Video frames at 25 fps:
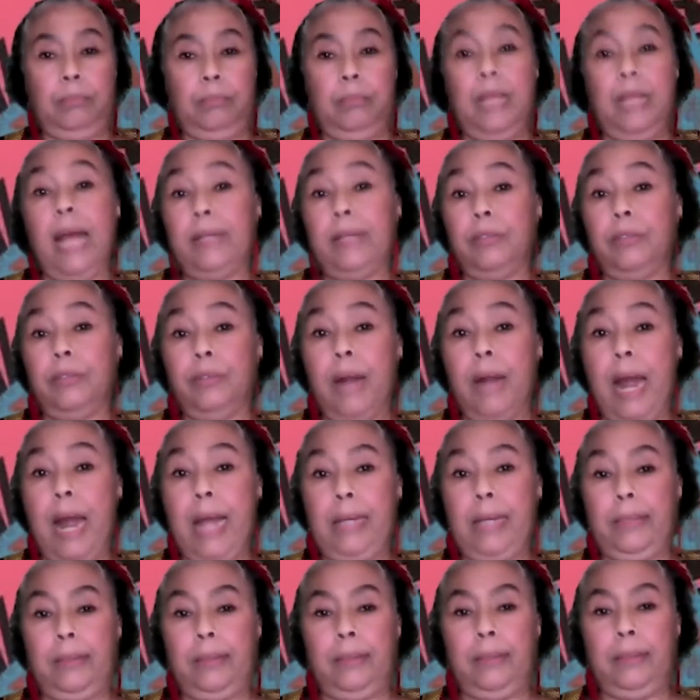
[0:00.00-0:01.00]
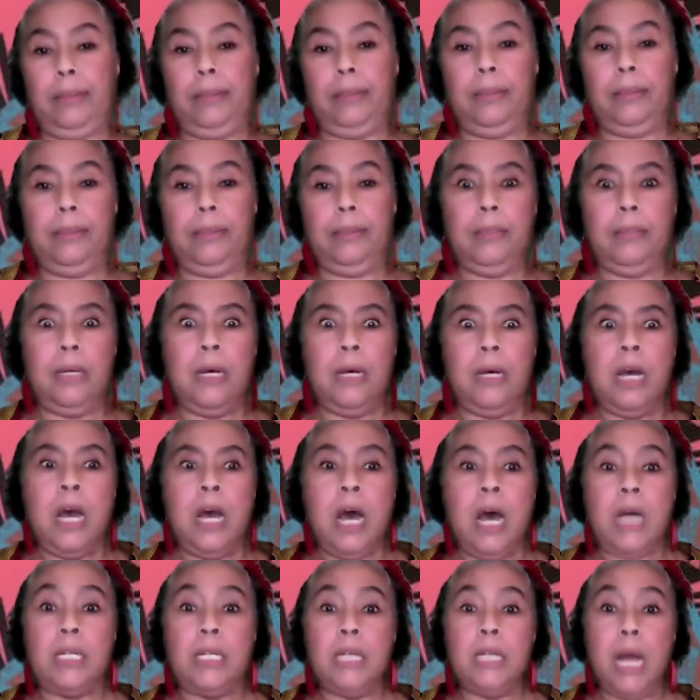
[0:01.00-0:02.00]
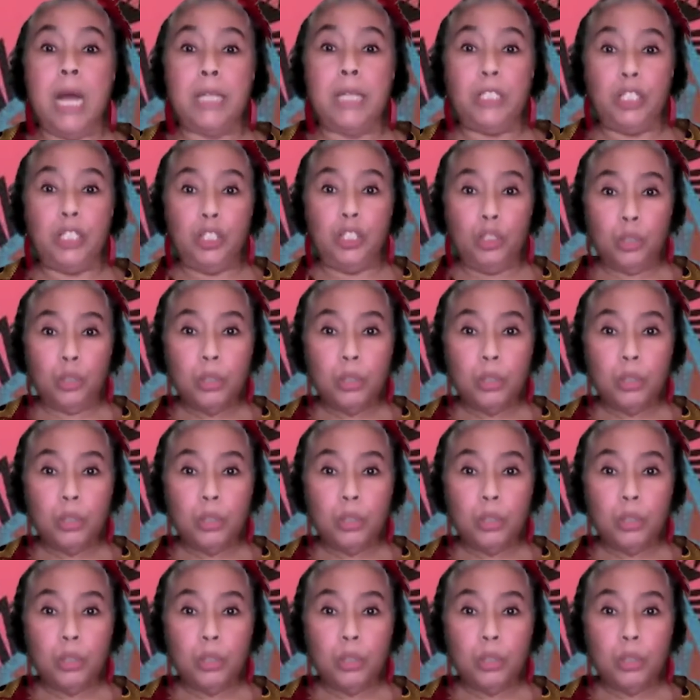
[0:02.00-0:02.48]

That's right. Anansi